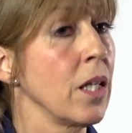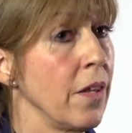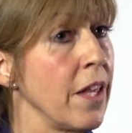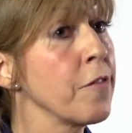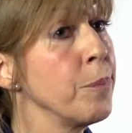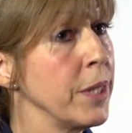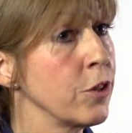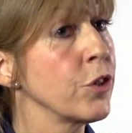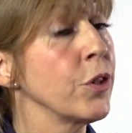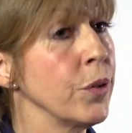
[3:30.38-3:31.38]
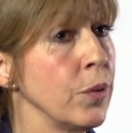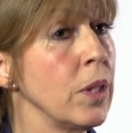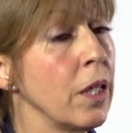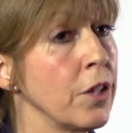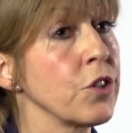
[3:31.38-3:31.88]
There have been 2
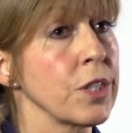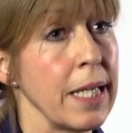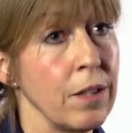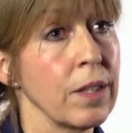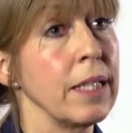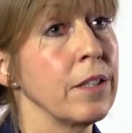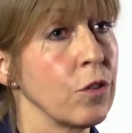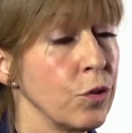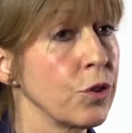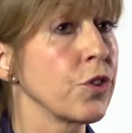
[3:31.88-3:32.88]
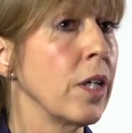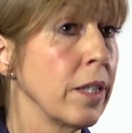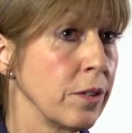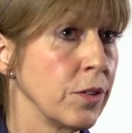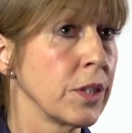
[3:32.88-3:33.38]
large-scale clinical
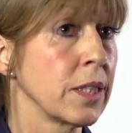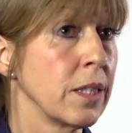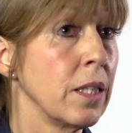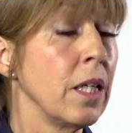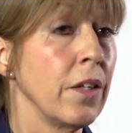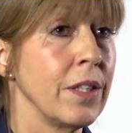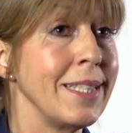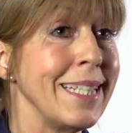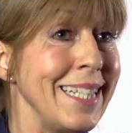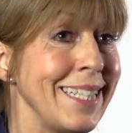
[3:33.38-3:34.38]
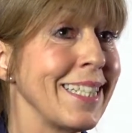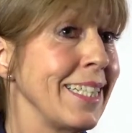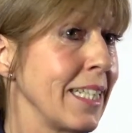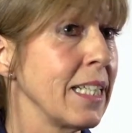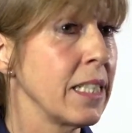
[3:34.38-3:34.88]
trials, the
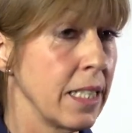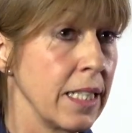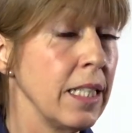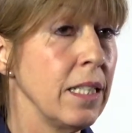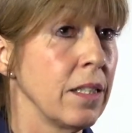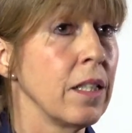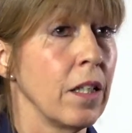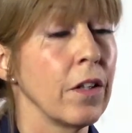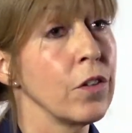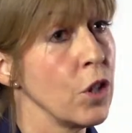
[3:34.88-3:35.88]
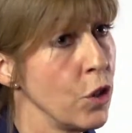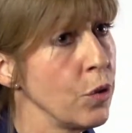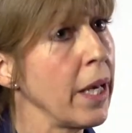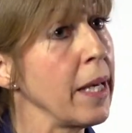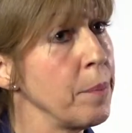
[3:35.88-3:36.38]
DCCT and the
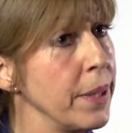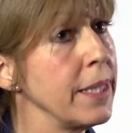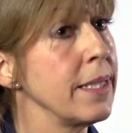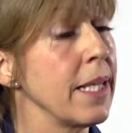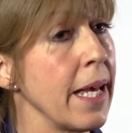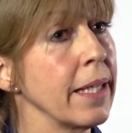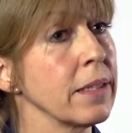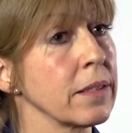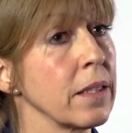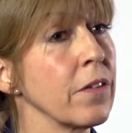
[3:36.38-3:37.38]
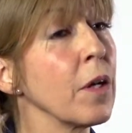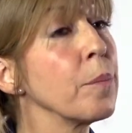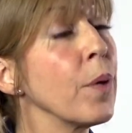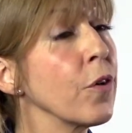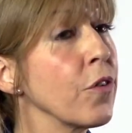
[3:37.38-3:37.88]
UK PDS,
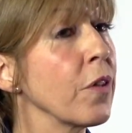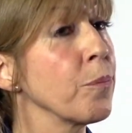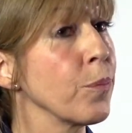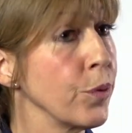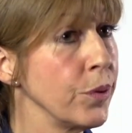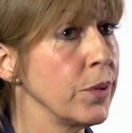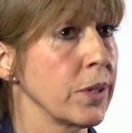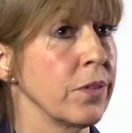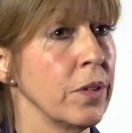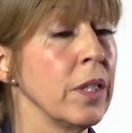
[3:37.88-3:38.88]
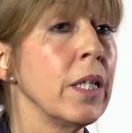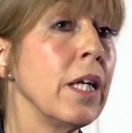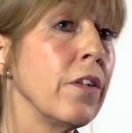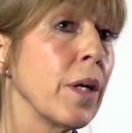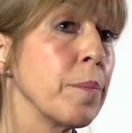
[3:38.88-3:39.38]
that both have proven
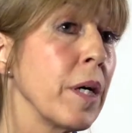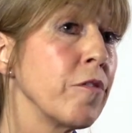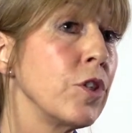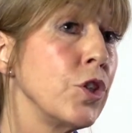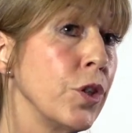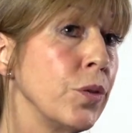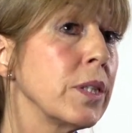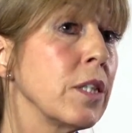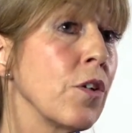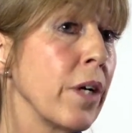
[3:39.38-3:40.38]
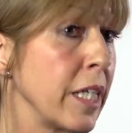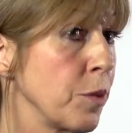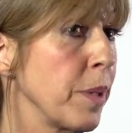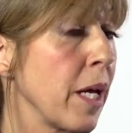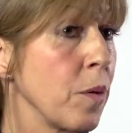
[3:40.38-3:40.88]
that by reducing your
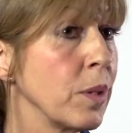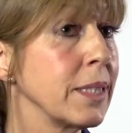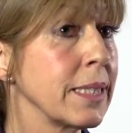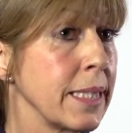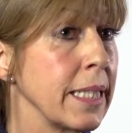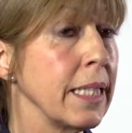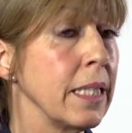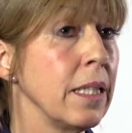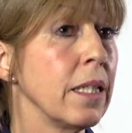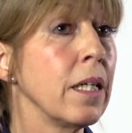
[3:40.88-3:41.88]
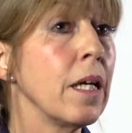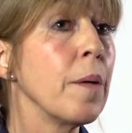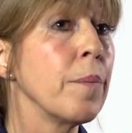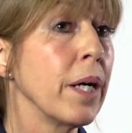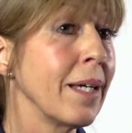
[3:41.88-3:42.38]

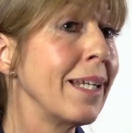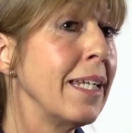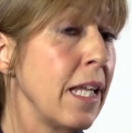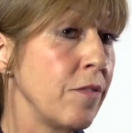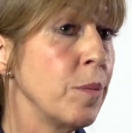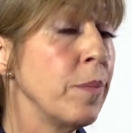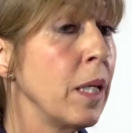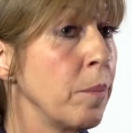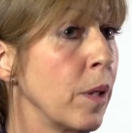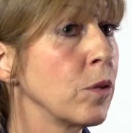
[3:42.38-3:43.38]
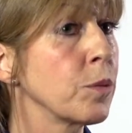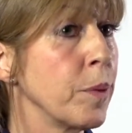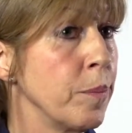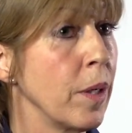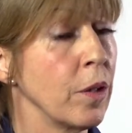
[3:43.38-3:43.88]
HbA1c by 11 millimoles
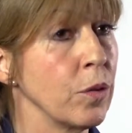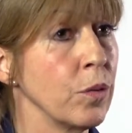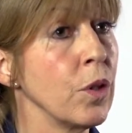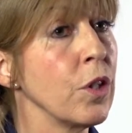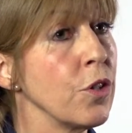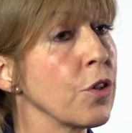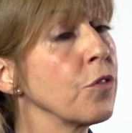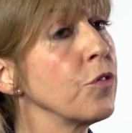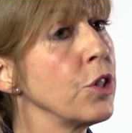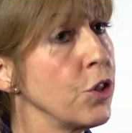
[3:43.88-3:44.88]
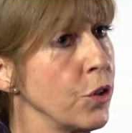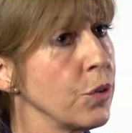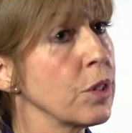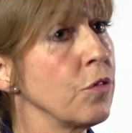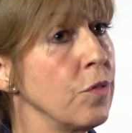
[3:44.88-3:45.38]
per mole, you can
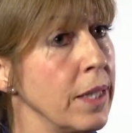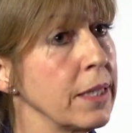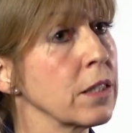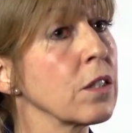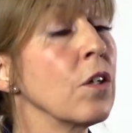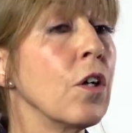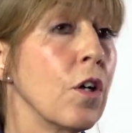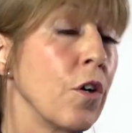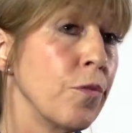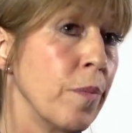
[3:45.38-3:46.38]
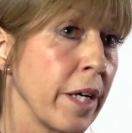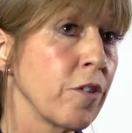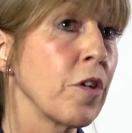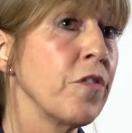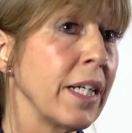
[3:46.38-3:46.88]
reduce the risk of
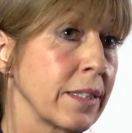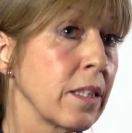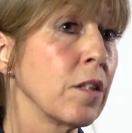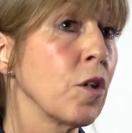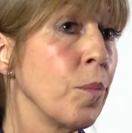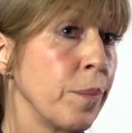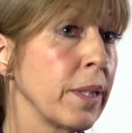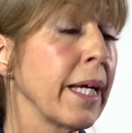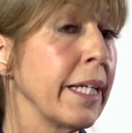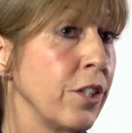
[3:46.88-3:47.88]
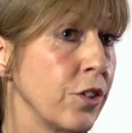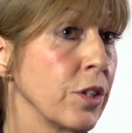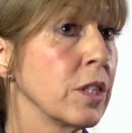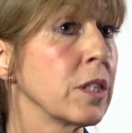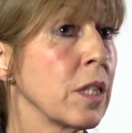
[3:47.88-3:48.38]
microvascular
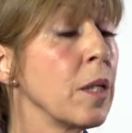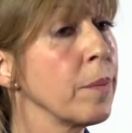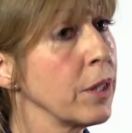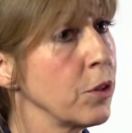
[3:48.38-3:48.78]
complications by